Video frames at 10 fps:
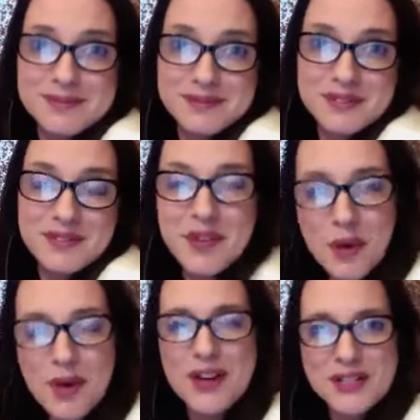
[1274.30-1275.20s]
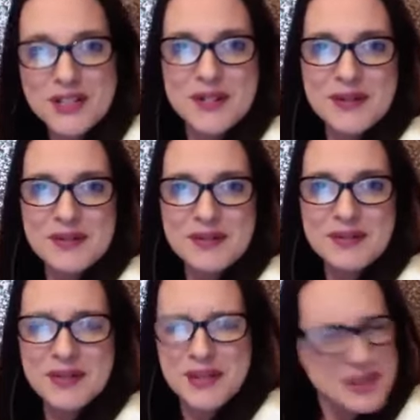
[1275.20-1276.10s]
Of course.
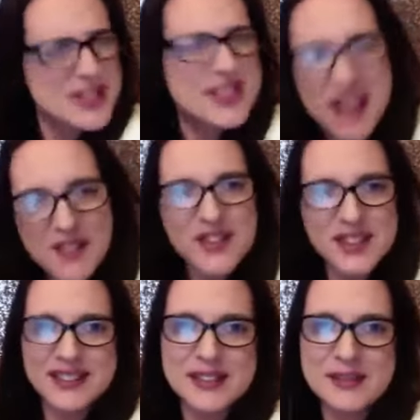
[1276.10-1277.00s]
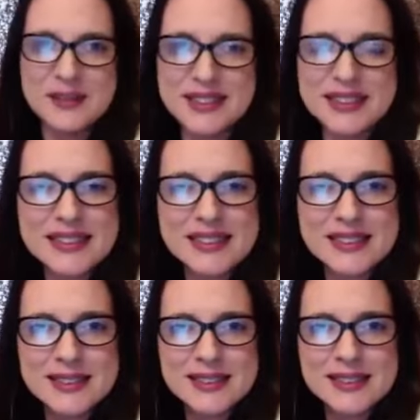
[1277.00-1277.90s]
You definitely would.
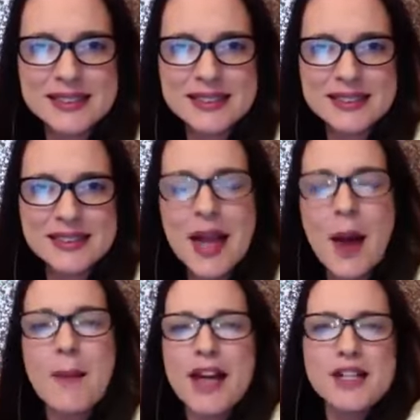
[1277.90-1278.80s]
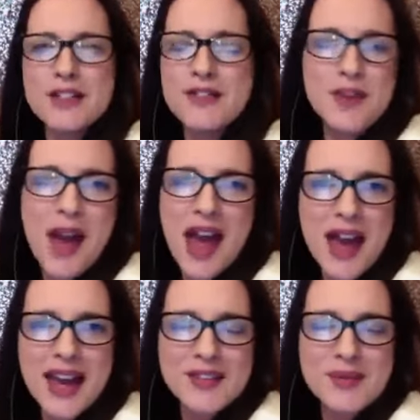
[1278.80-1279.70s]
Now imagine if you had
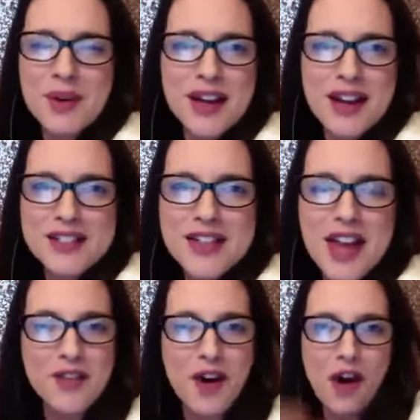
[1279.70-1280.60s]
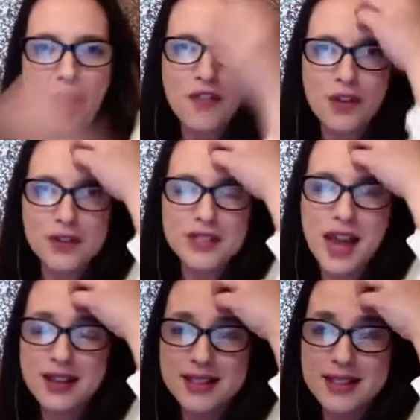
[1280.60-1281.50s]
one outside of all of those
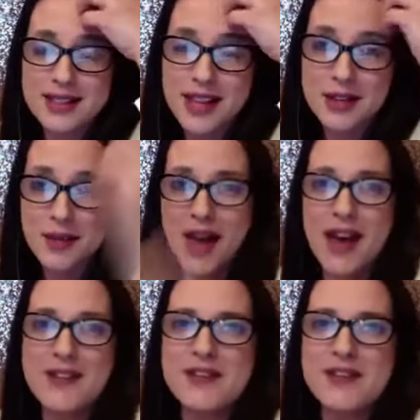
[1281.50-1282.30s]
houses that you have.